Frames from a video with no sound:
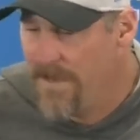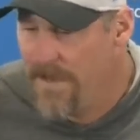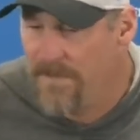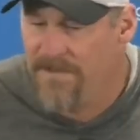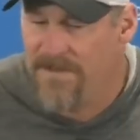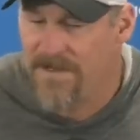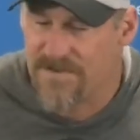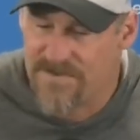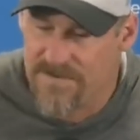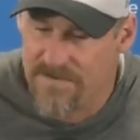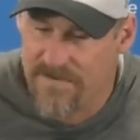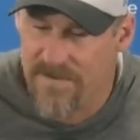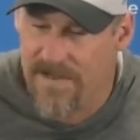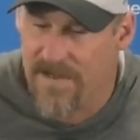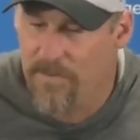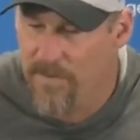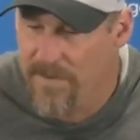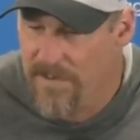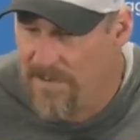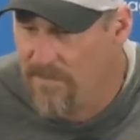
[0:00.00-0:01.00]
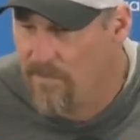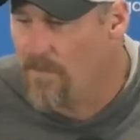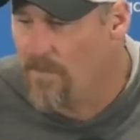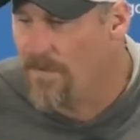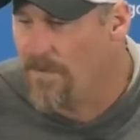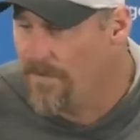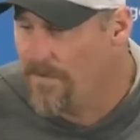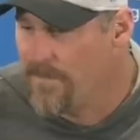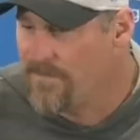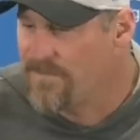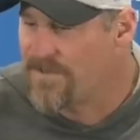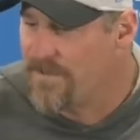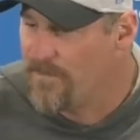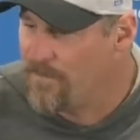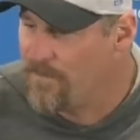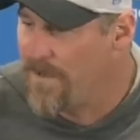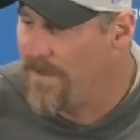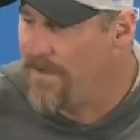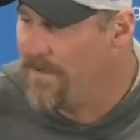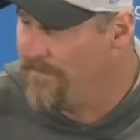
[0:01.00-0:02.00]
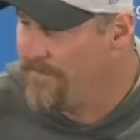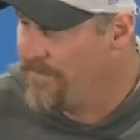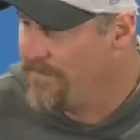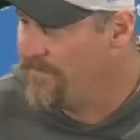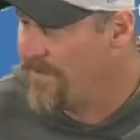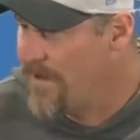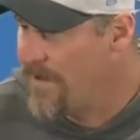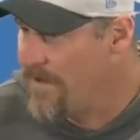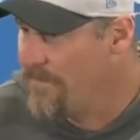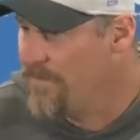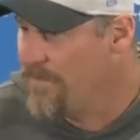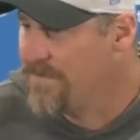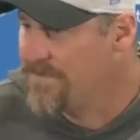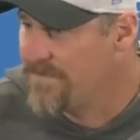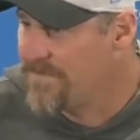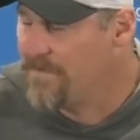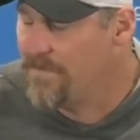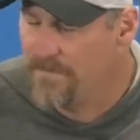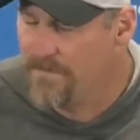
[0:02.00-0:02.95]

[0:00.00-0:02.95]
And yesterday we get in one of those competitive environments,